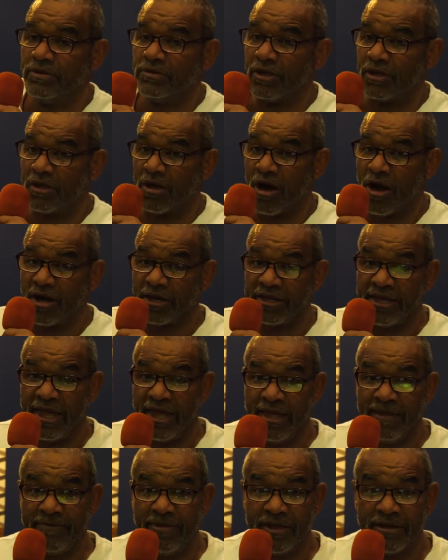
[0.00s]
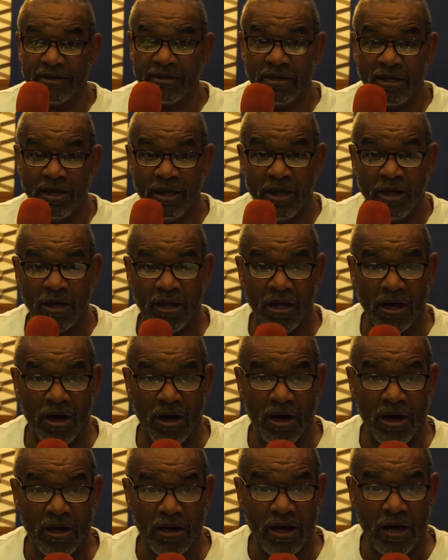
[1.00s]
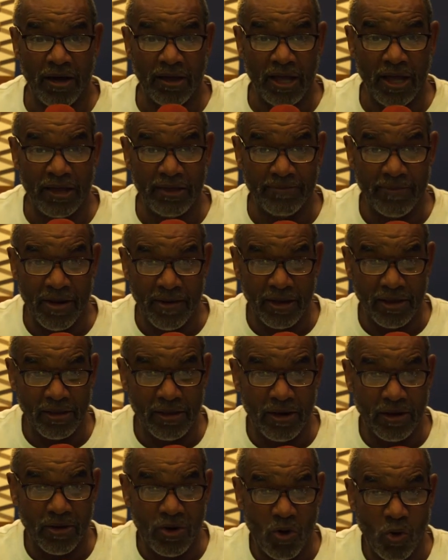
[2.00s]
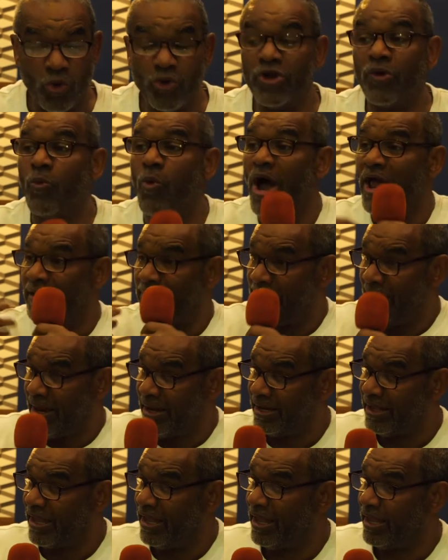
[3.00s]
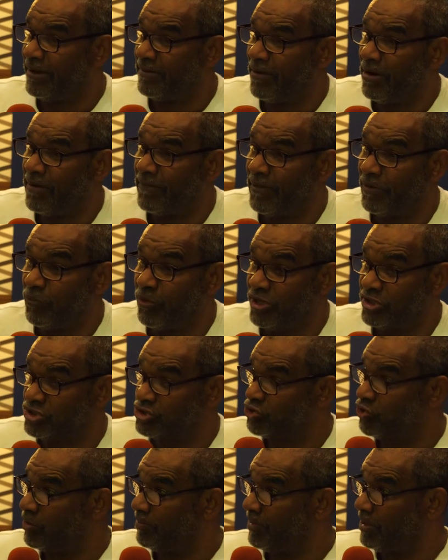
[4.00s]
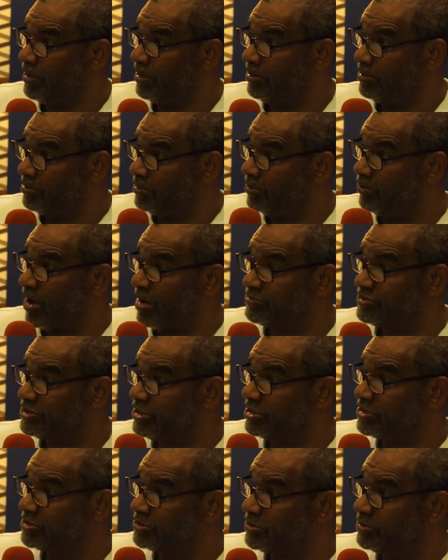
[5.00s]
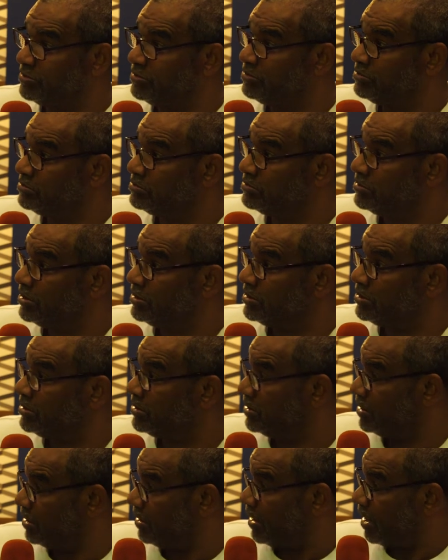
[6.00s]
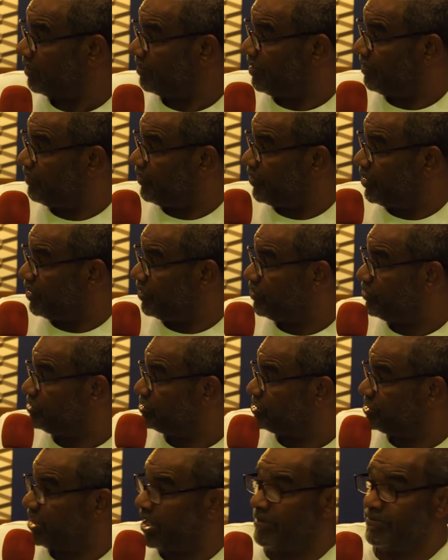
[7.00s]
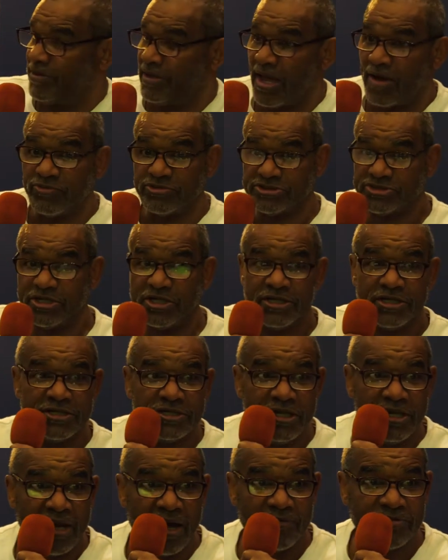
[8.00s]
The car came and uh, uh, a, a, a, older white man came up, and when he saw me, you know, I'm 6'2", I'm in pretty good shape, and I was younger then.